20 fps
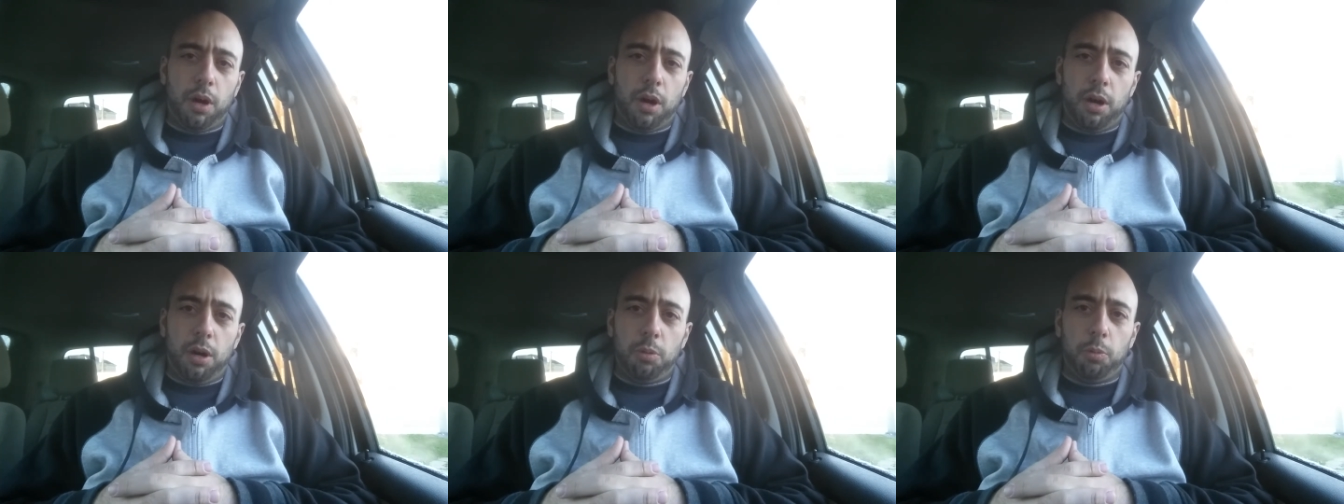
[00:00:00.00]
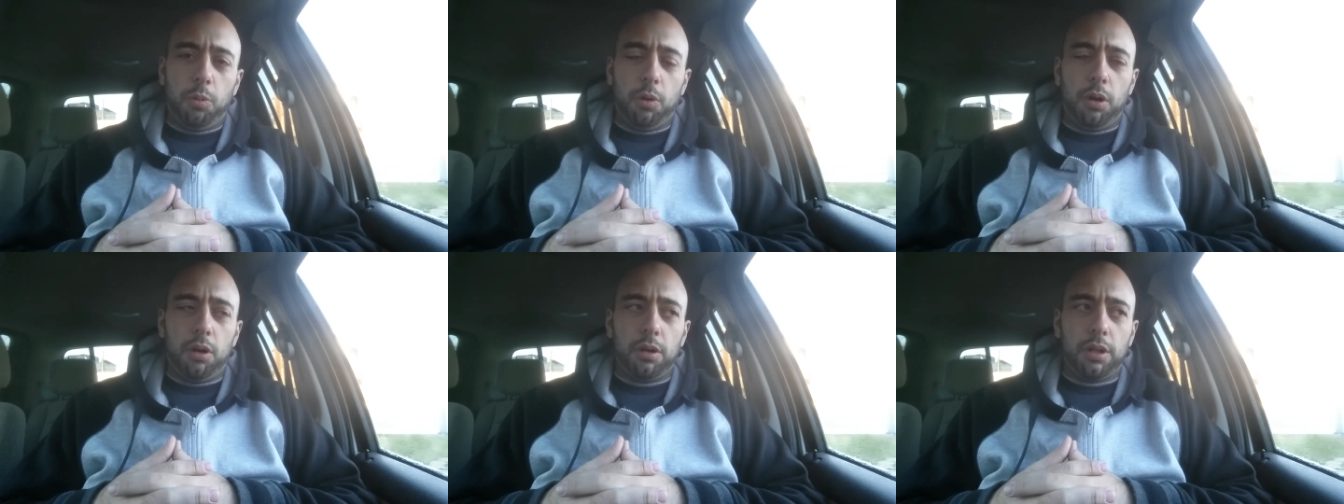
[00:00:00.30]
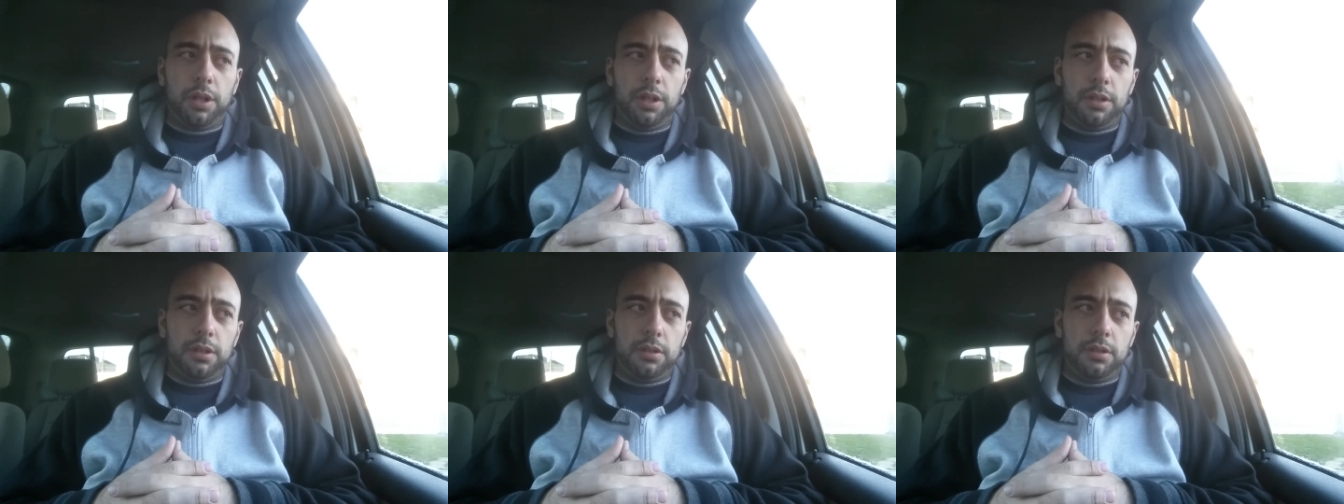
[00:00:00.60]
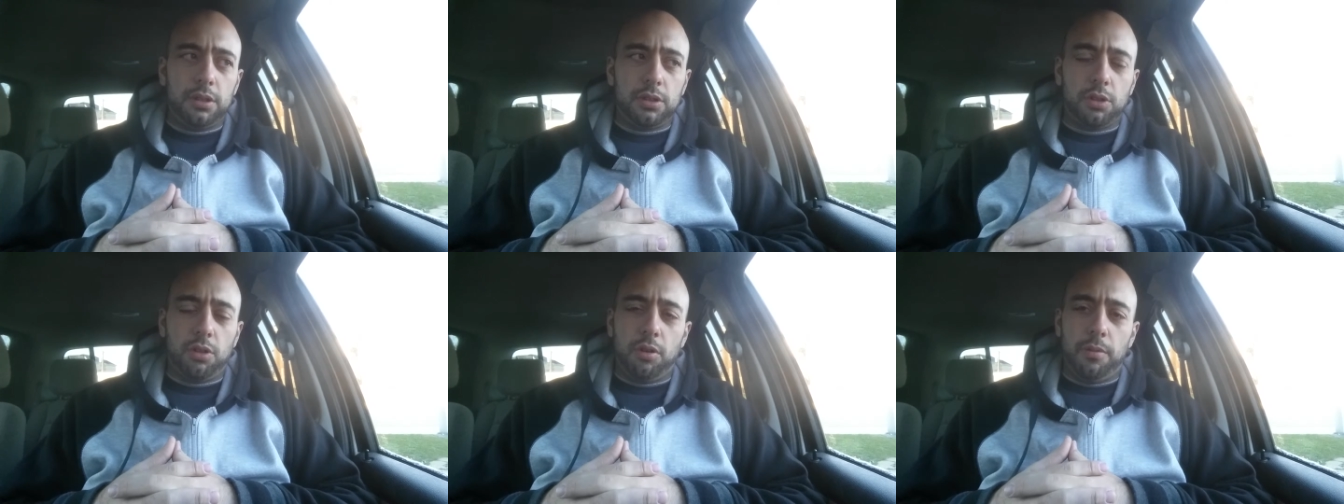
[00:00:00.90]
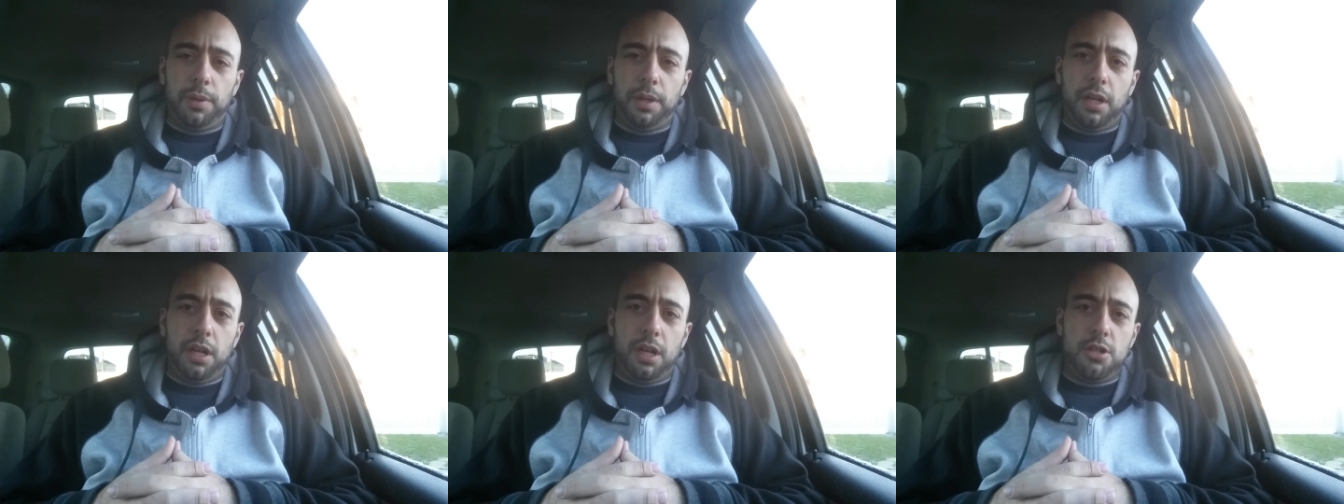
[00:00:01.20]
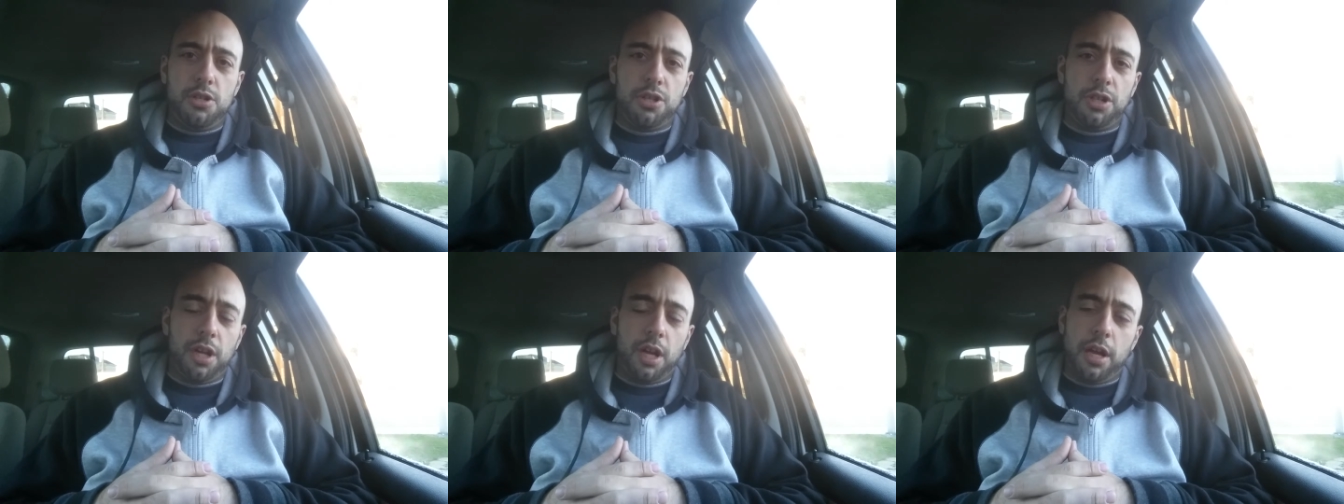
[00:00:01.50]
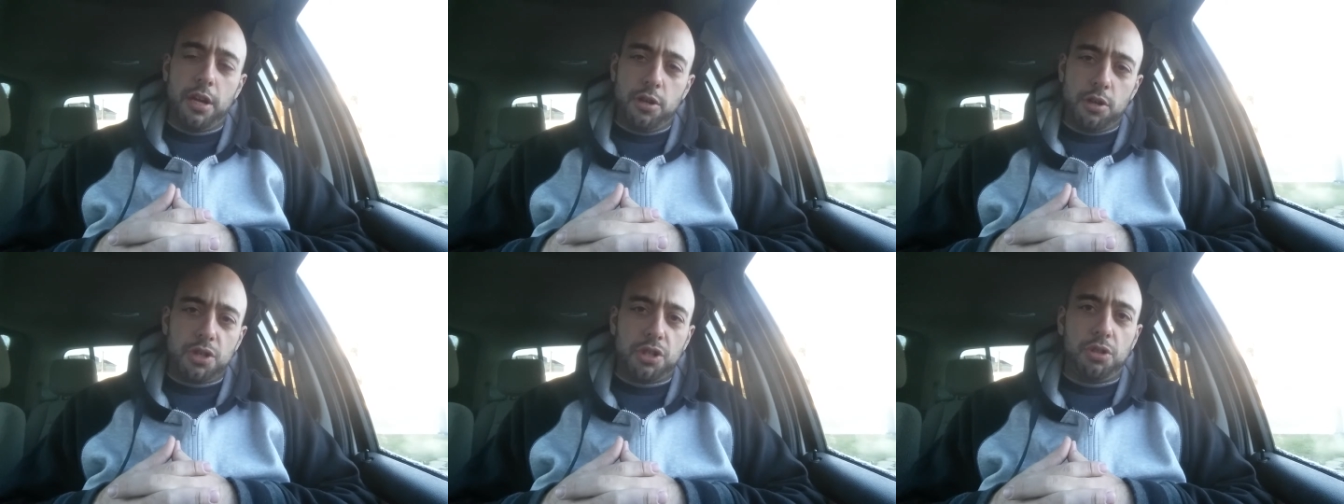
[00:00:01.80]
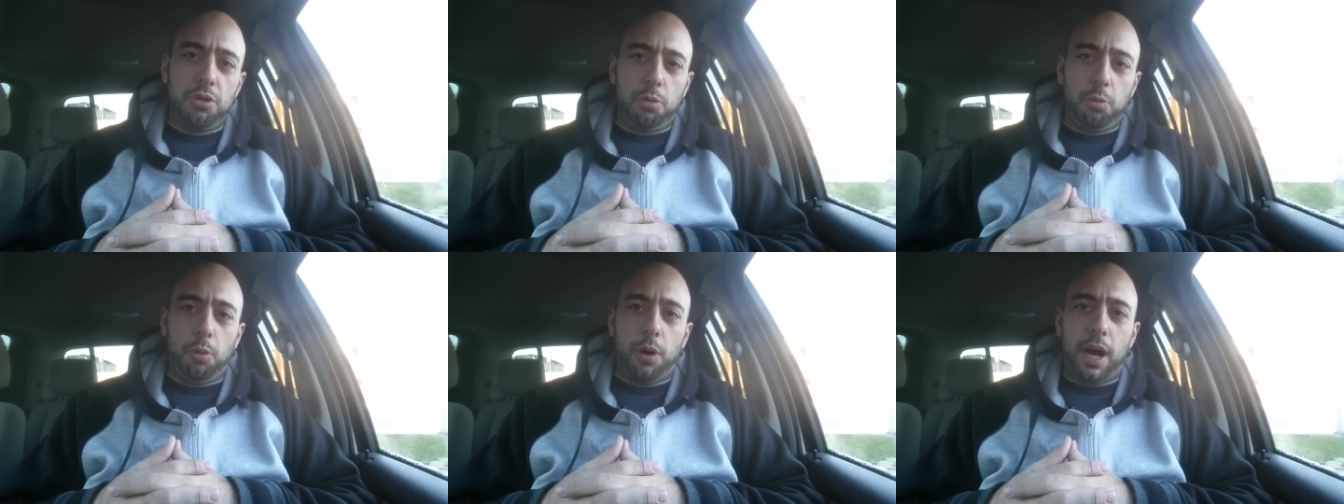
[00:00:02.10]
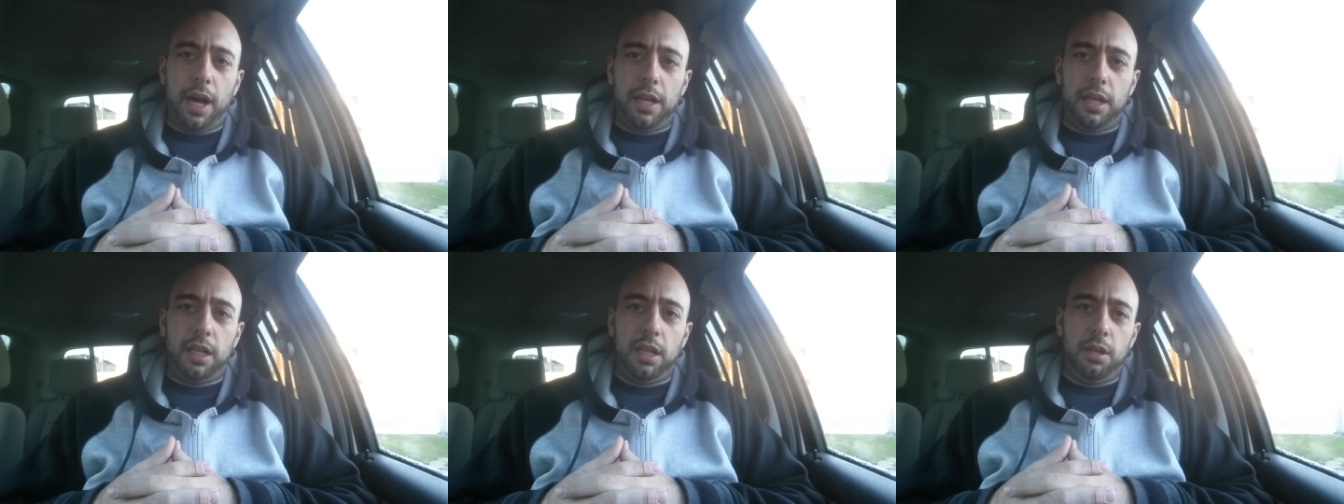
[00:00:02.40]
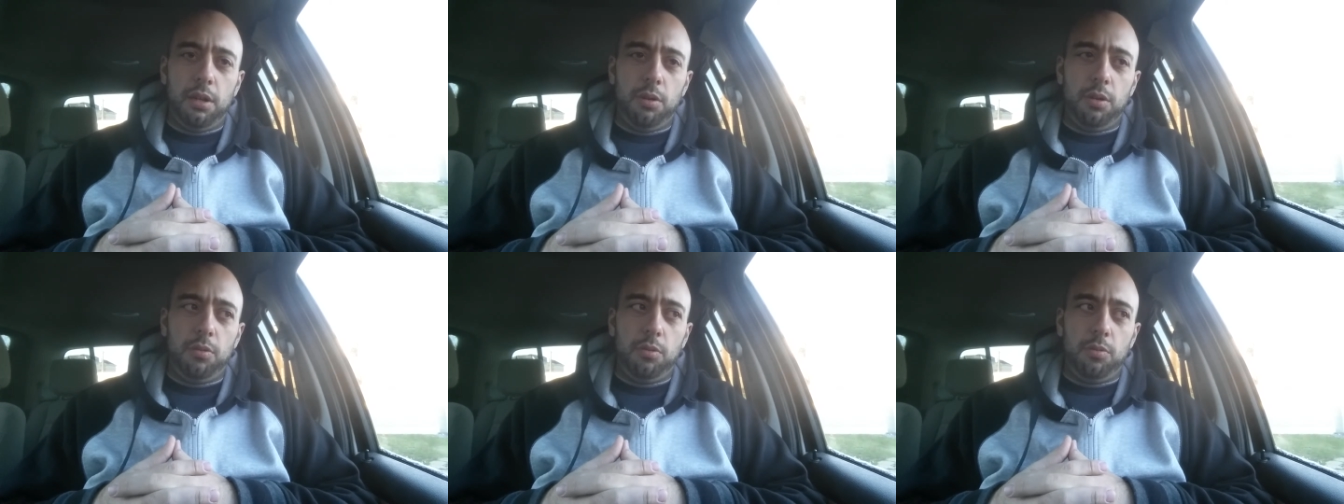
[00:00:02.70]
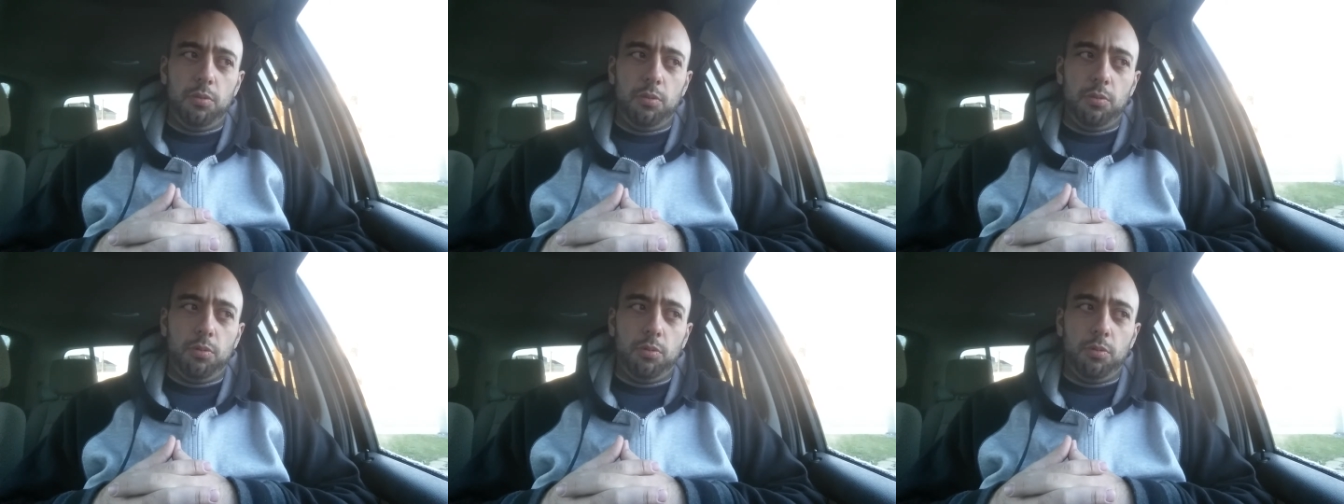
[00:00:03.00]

hard work and determination I understood why he